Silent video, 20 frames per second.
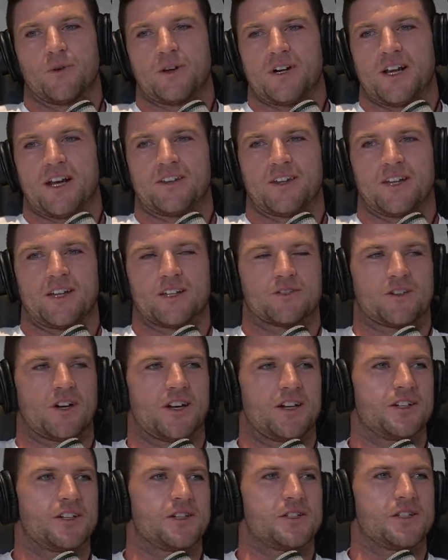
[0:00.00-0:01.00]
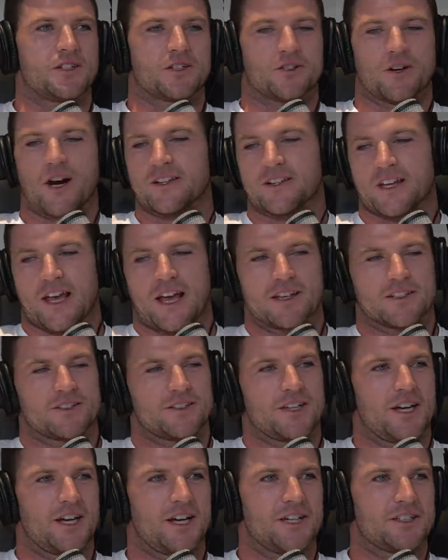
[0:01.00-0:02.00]
Went out there. You trained the house
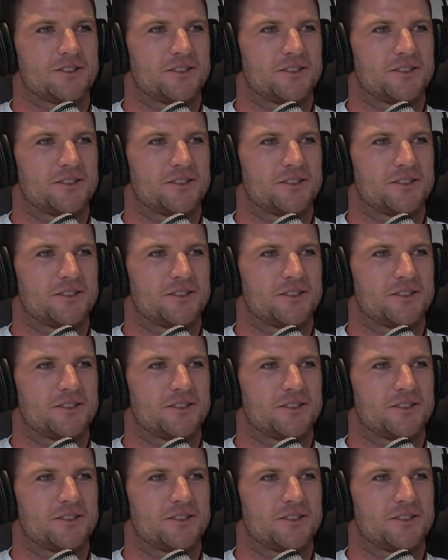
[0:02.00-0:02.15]
down.